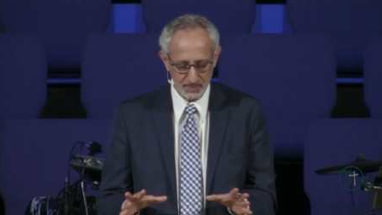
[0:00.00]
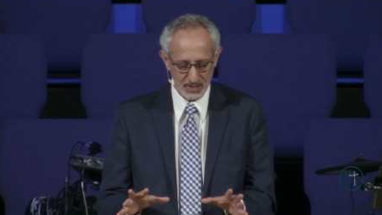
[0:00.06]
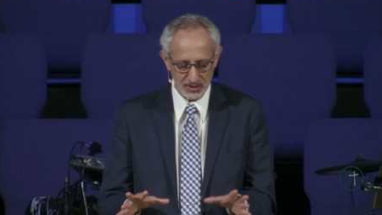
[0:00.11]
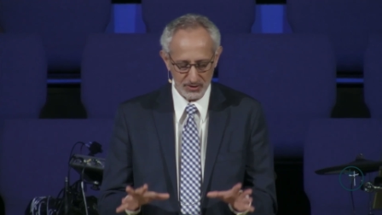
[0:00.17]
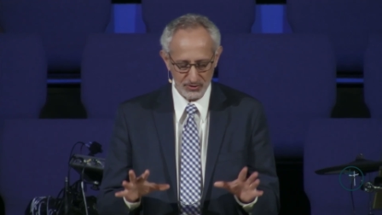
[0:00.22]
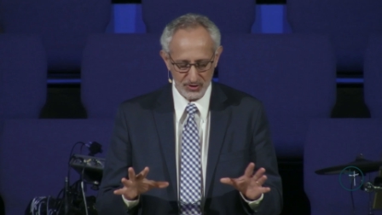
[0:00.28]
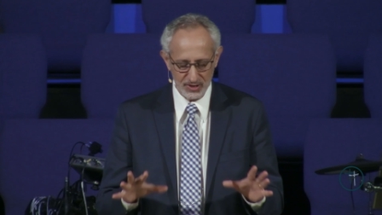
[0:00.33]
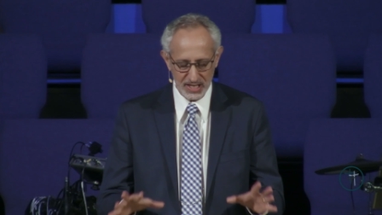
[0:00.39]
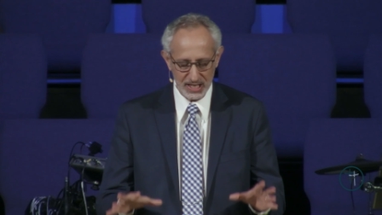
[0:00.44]

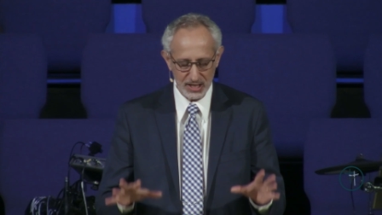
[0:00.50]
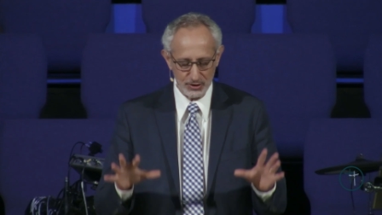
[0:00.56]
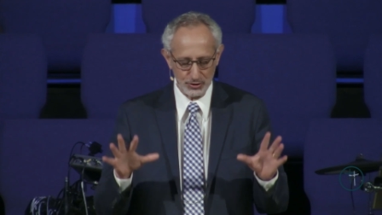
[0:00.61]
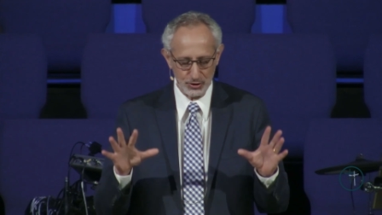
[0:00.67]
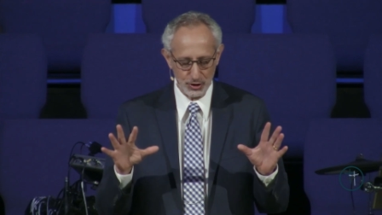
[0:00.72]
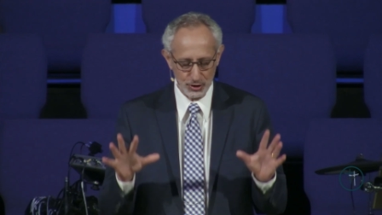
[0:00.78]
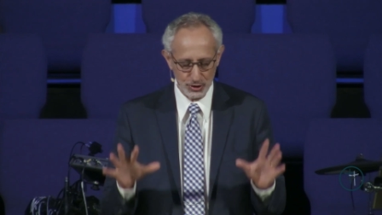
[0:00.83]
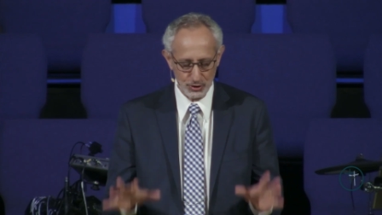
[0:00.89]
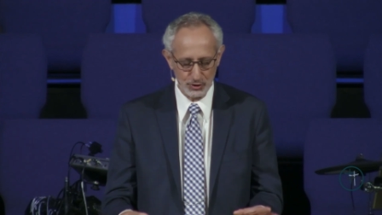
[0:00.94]
because
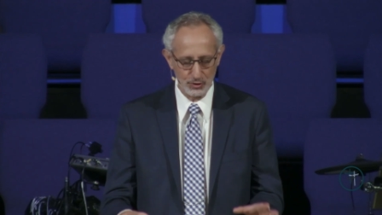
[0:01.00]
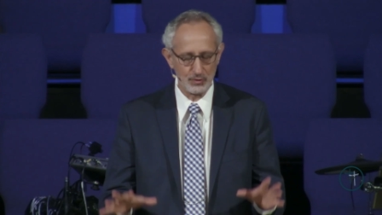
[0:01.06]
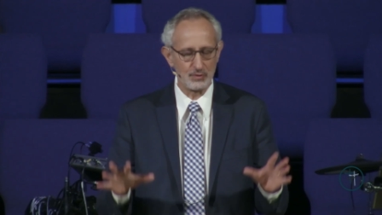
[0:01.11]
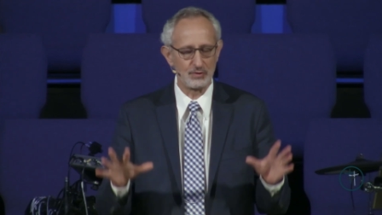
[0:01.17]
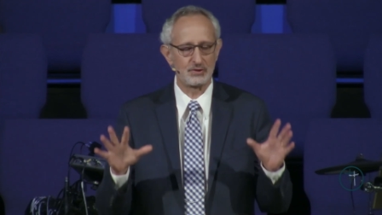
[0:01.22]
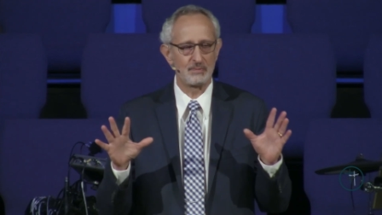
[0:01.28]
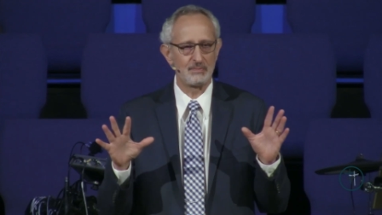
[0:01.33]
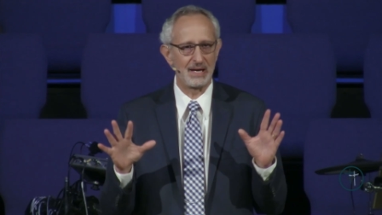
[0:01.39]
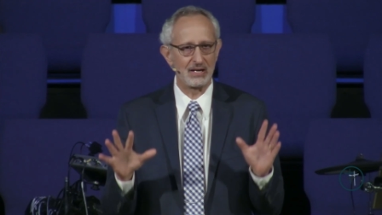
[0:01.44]
these are
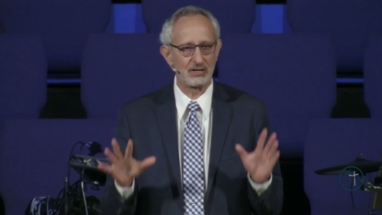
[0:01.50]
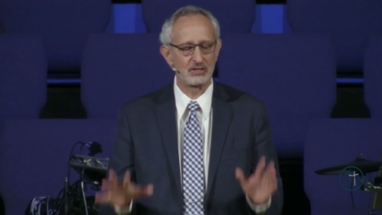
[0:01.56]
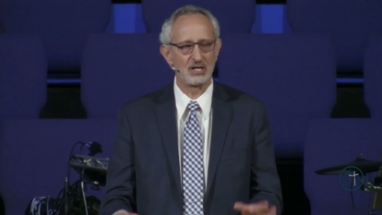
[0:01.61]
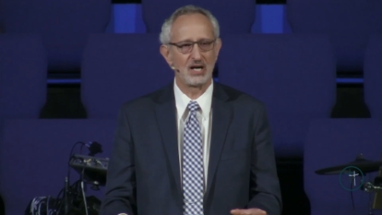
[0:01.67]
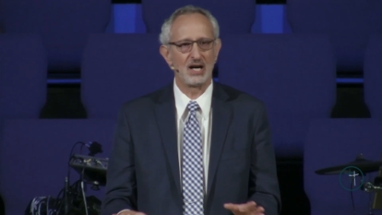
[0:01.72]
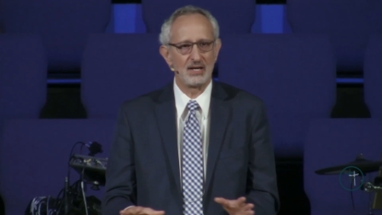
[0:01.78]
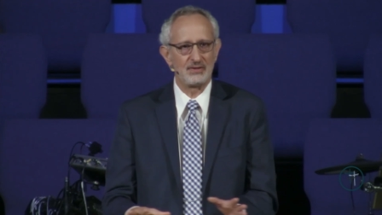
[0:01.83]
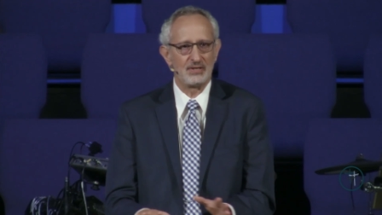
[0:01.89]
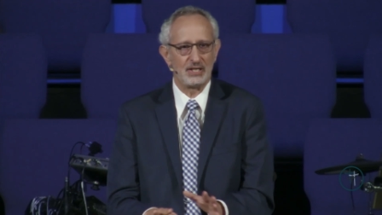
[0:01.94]
truths about
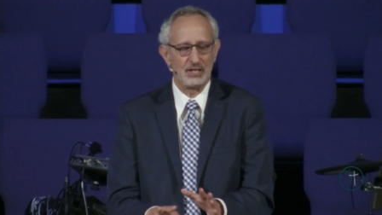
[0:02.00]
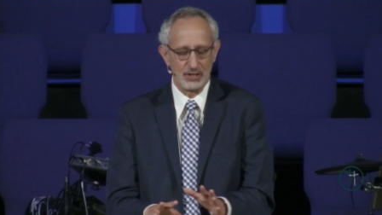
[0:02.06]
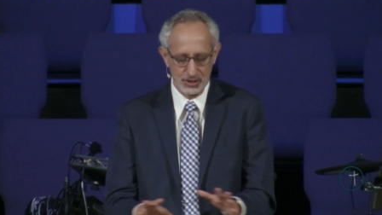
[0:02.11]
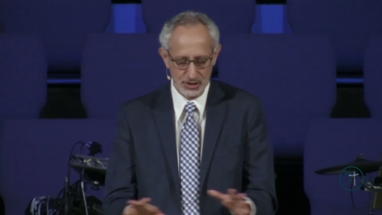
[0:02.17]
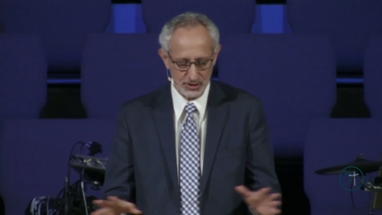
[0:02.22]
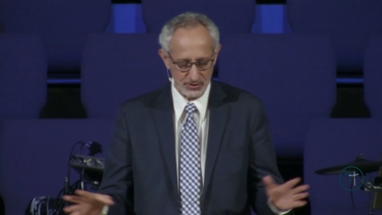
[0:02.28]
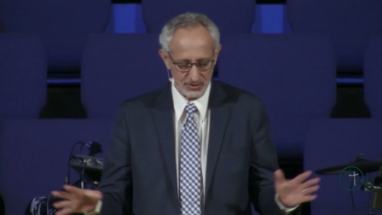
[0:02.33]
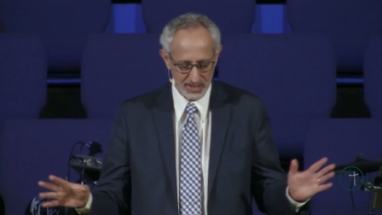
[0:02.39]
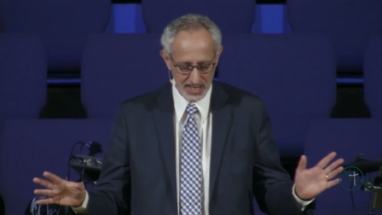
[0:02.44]
God that you
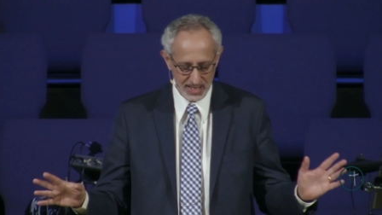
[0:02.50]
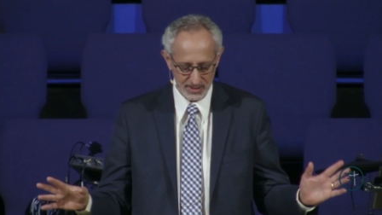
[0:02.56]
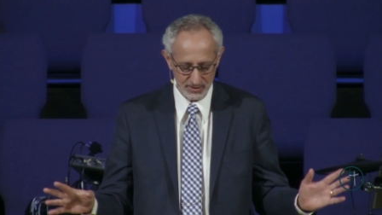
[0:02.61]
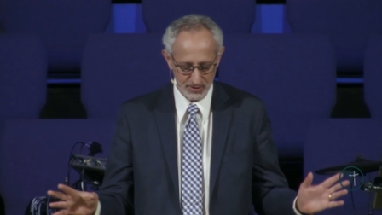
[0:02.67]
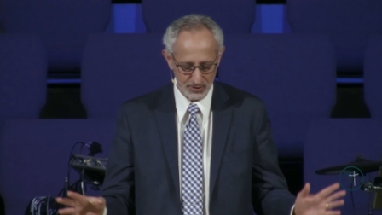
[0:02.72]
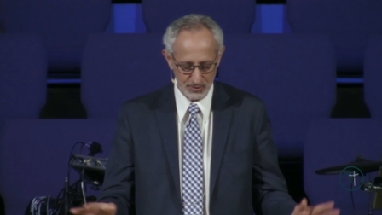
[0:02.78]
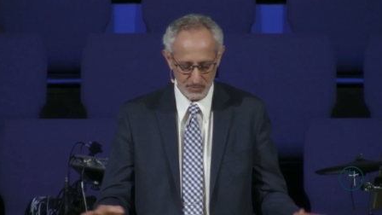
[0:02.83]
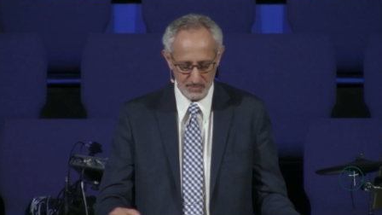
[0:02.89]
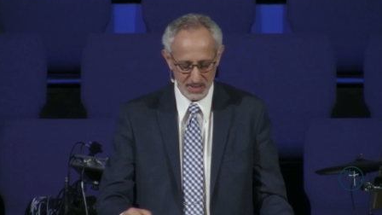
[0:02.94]
just
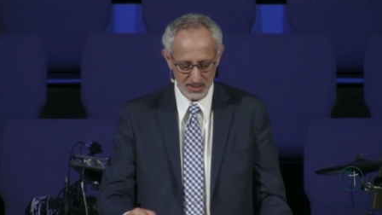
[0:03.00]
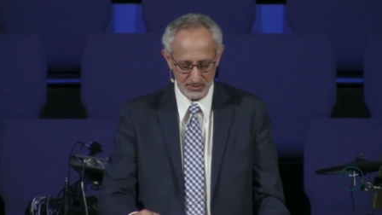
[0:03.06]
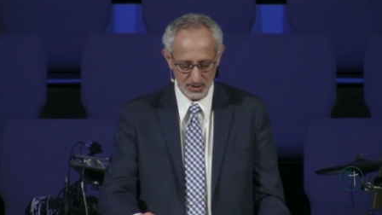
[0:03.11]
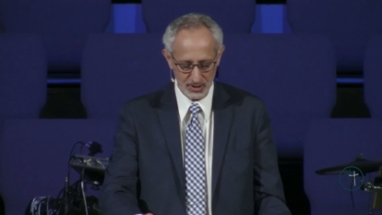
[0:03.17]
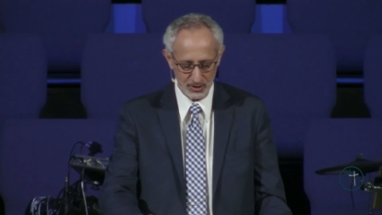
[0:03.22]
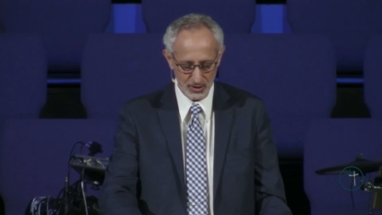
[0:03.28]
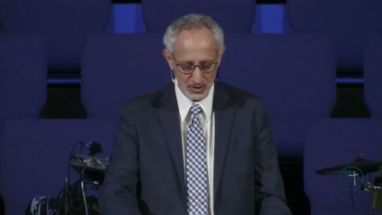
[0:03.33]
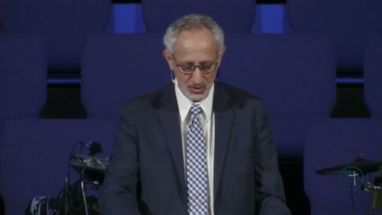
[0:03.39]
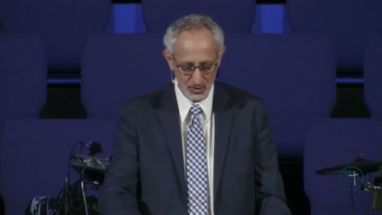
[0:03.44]
can't dismiss
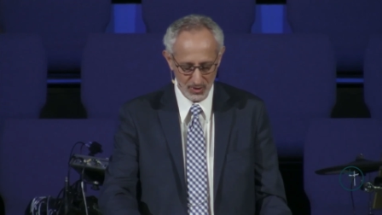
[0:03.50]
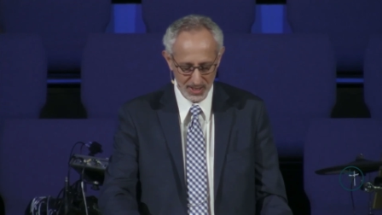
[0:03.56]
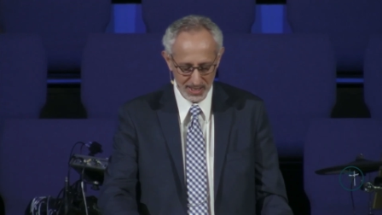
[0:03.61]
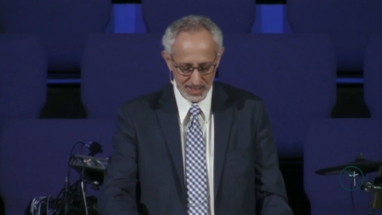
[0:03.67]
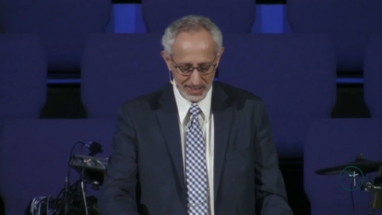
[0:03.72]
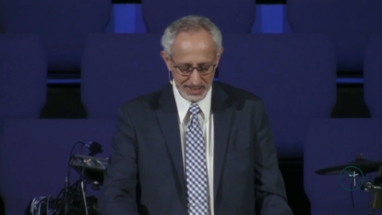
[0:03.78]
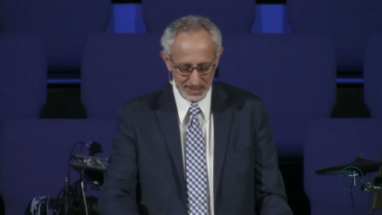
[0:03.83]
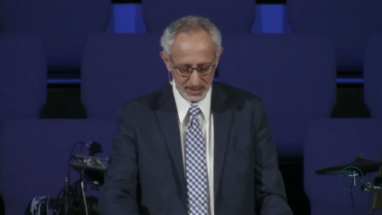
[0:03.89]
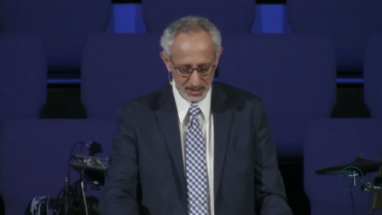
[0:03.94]
and go
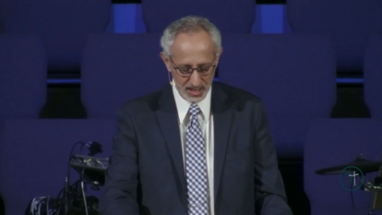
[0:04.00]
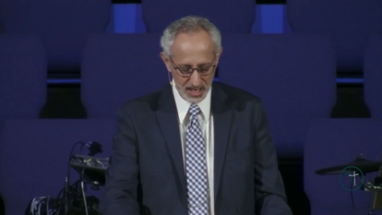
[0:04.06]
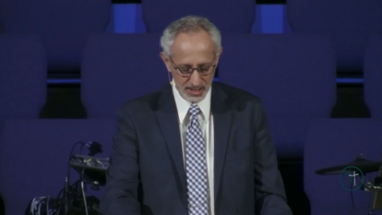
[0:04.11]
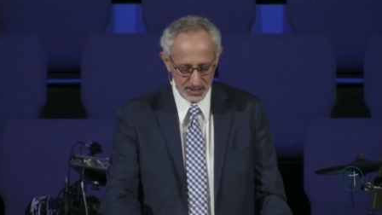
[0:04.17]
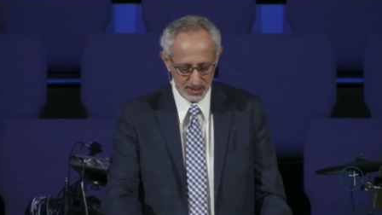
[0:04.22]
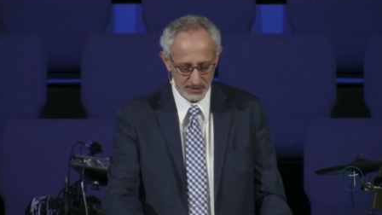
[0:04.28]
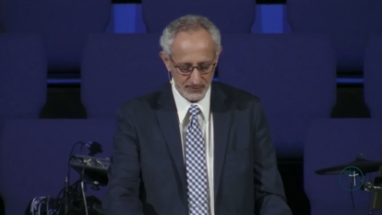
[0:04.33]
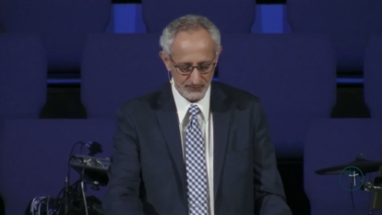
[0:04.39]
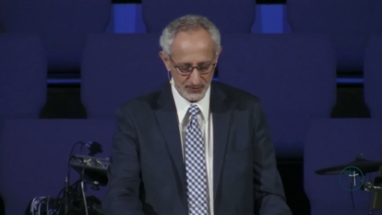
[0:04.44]
eat
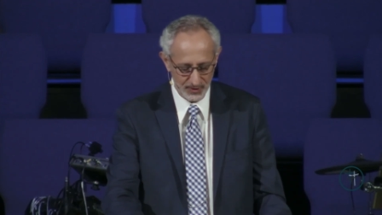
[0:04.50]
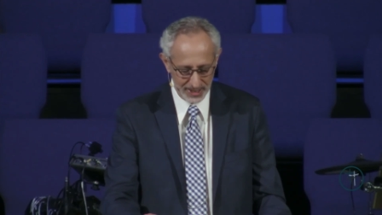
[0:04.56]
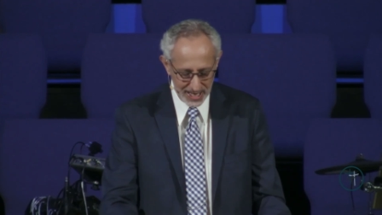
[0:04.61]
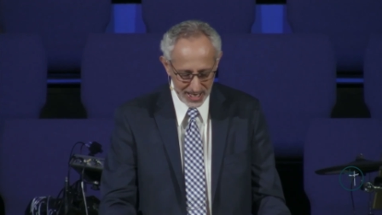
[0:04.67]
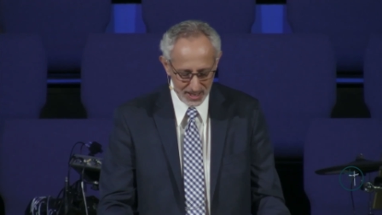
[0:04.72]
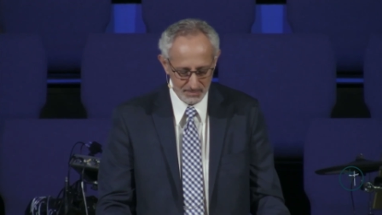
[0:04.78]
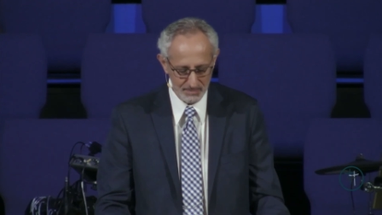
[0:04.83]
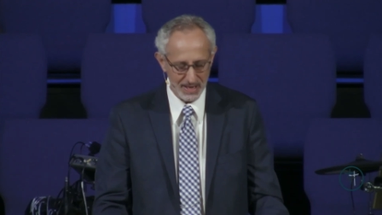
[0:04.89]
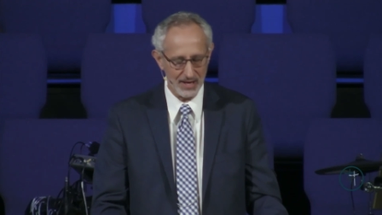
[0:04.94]
lunch and
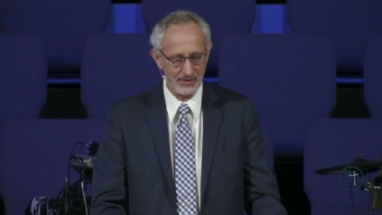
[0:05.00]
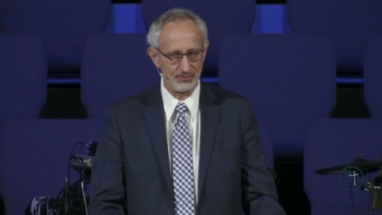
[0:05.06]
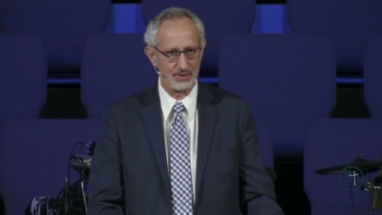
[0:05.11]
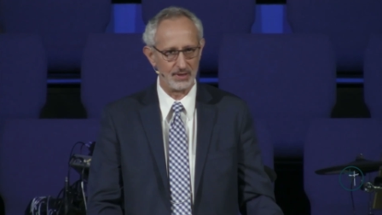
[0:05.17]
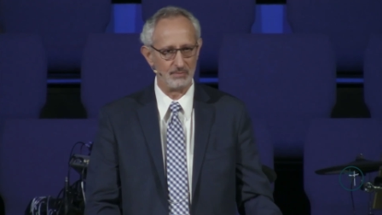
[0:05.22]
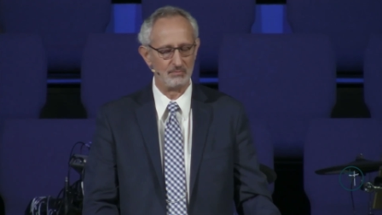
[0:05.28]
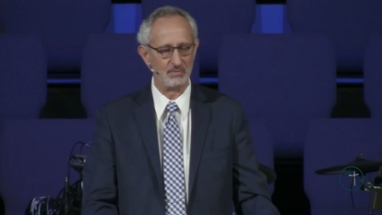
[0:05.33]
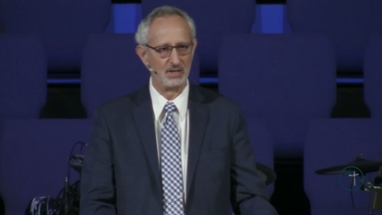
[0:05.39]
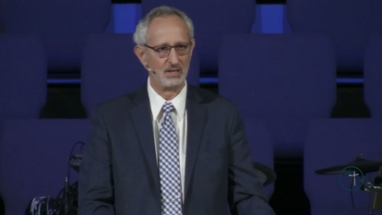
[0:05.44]
forget about
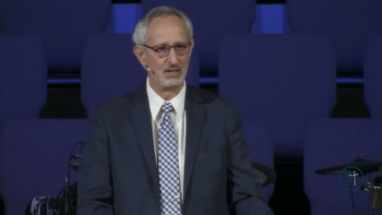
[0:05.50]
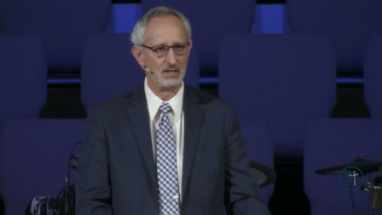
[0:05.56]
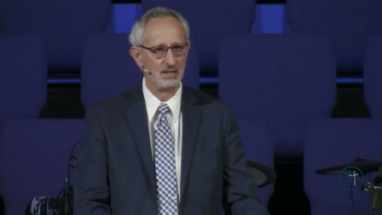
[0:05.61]
them.